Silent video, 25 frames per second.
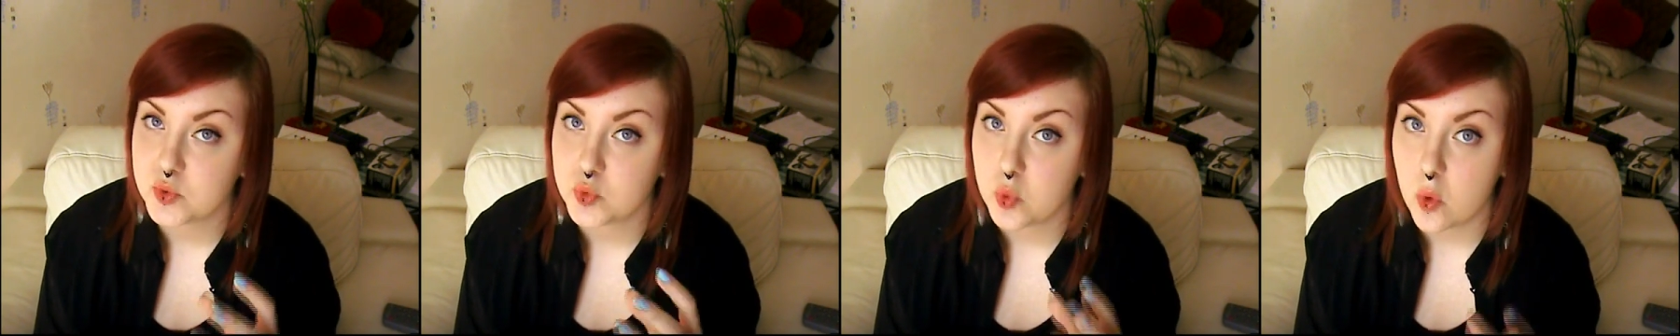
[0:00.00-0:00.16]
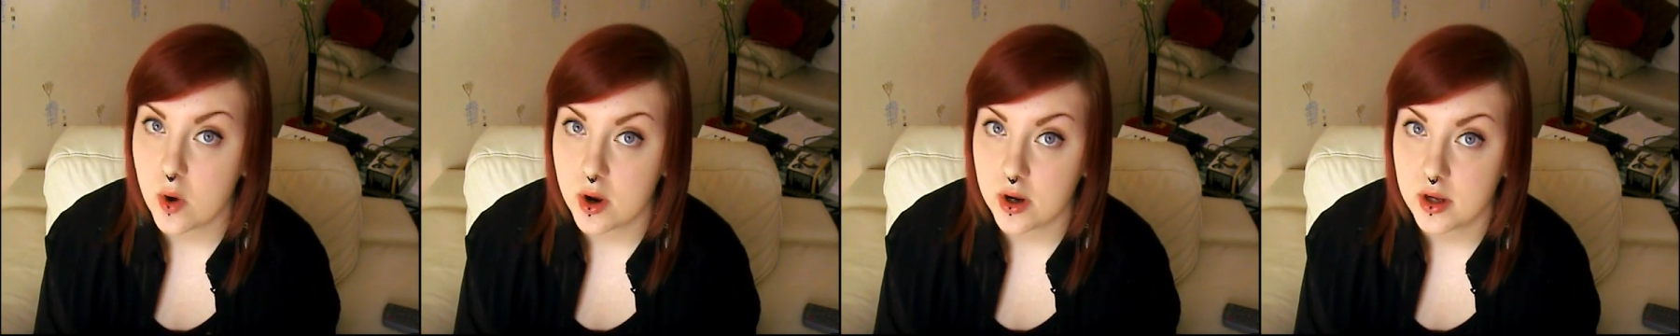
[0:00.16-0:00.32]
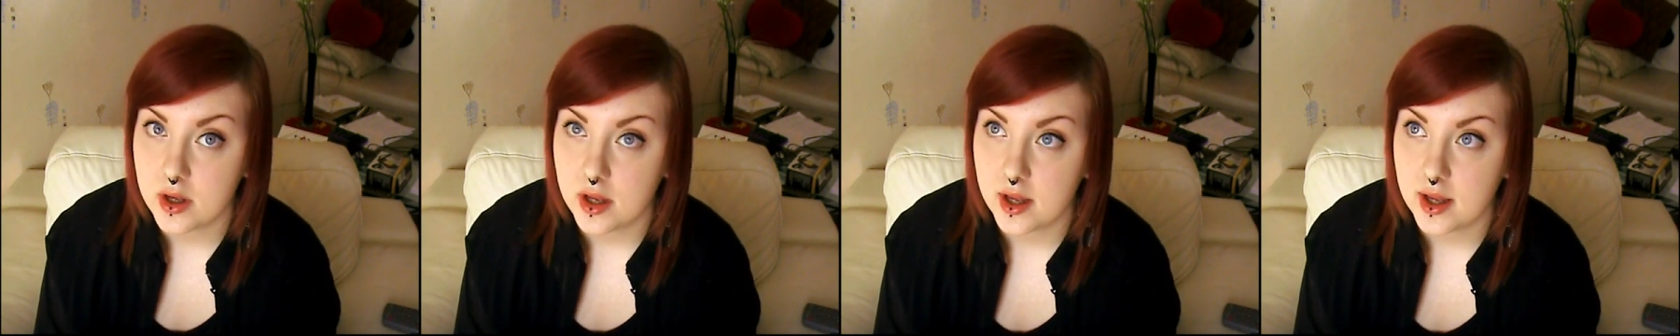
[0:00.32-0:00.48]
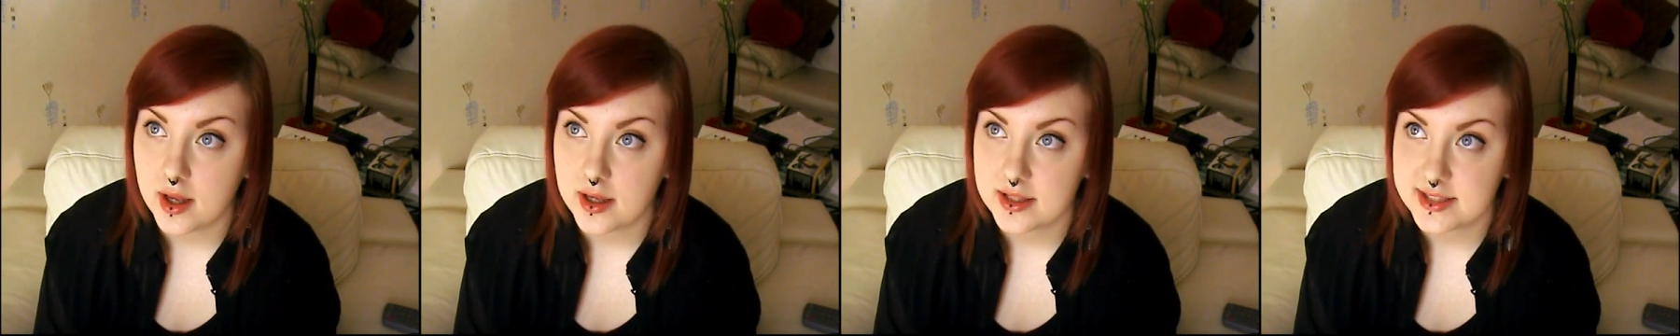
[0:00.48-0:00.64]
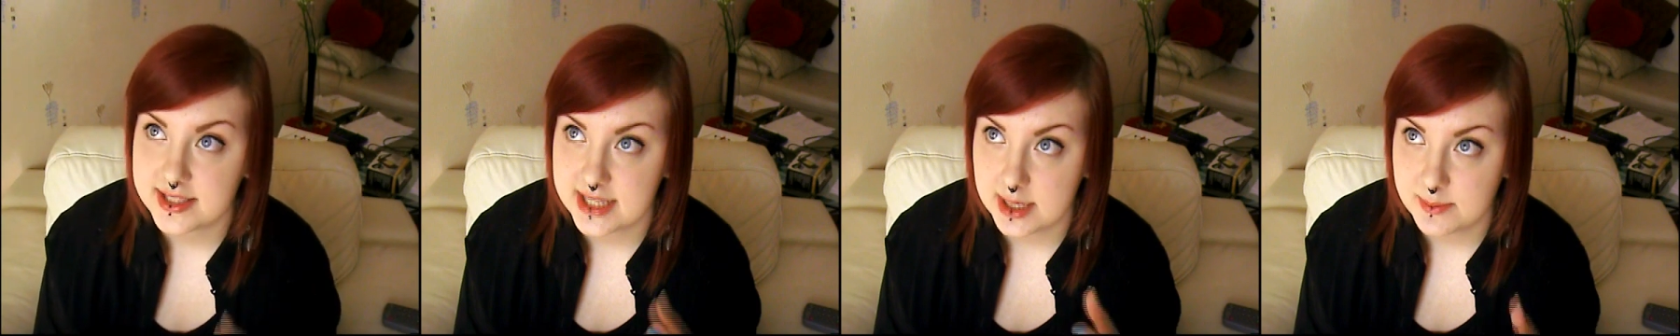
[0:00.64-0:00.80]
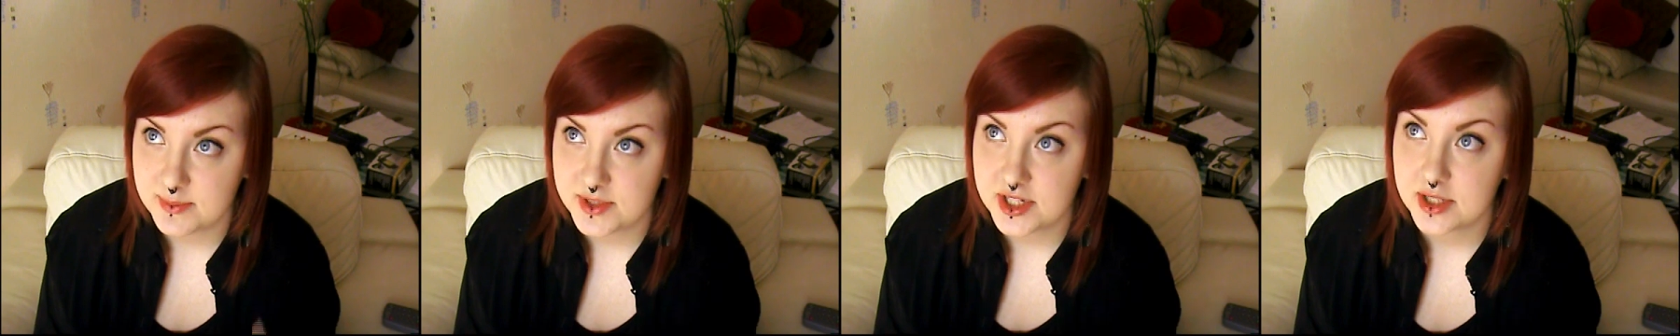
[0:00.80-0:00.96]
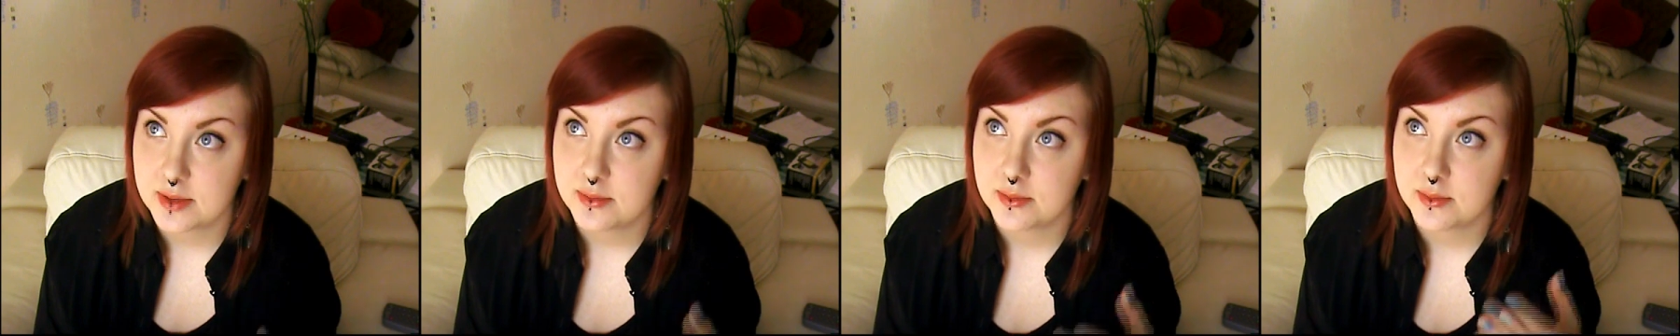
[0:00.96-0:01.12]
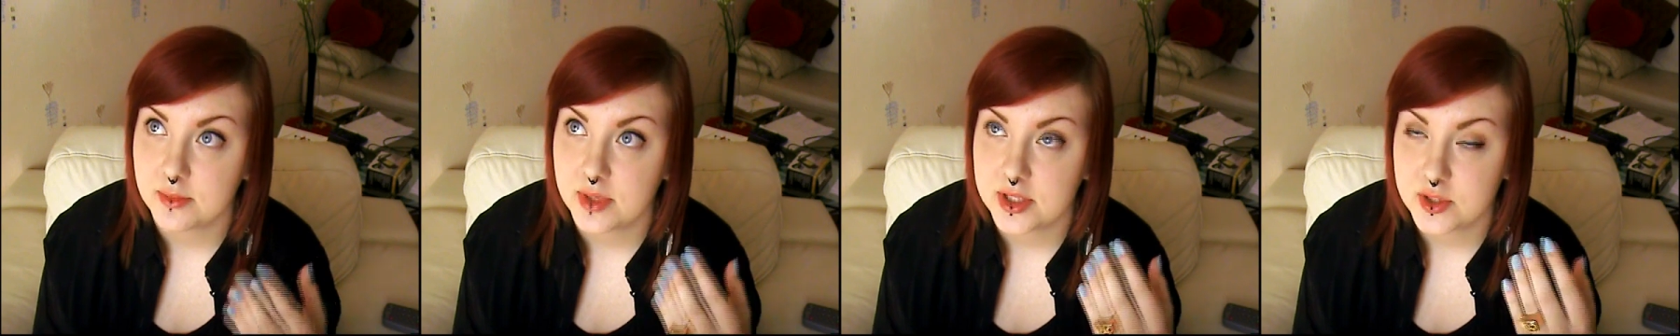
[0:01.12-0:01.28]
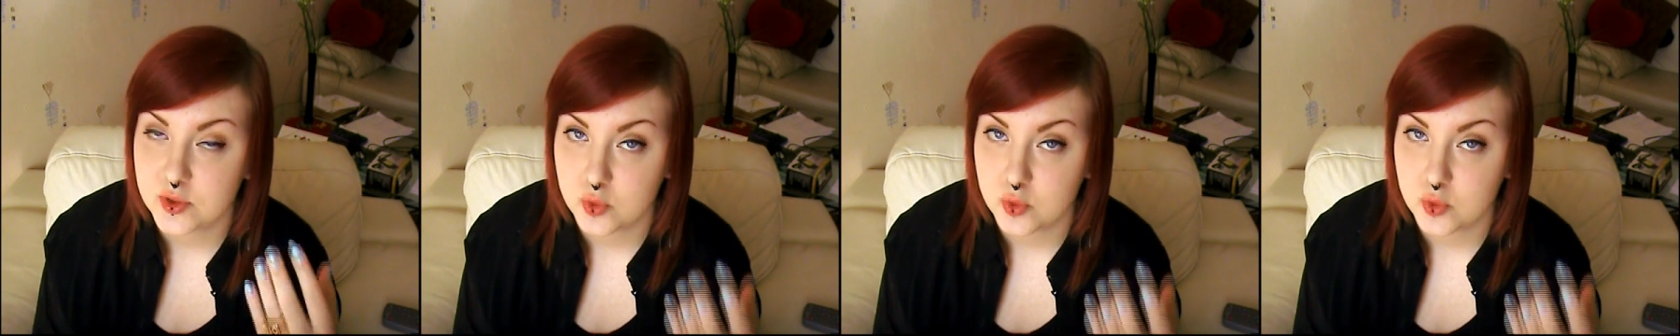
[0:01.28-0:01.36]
tw uh, septum